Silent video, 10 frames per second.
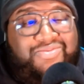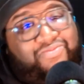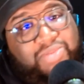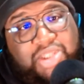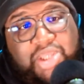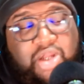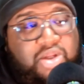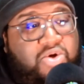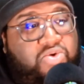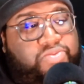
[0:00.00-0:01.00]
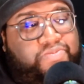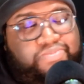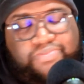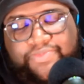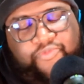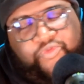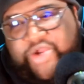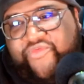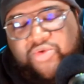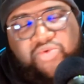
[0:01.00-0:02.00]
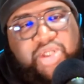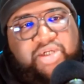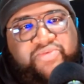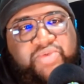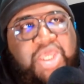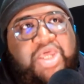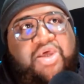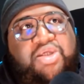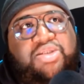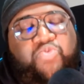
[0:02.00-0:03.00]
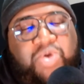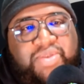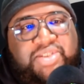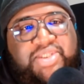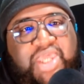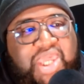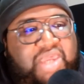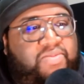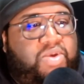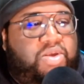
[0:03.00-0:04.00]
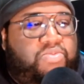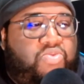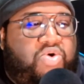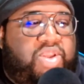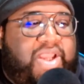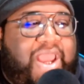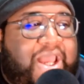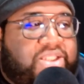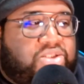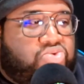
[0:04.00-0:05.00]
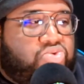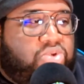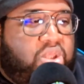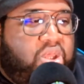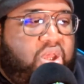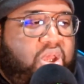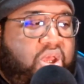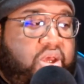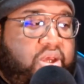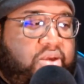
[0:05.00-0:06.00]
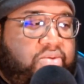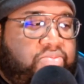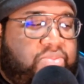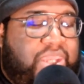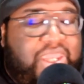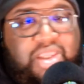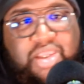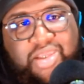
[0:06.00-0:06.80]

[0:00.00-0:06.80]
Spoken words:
Y'all know very few love the women's game more than I do. And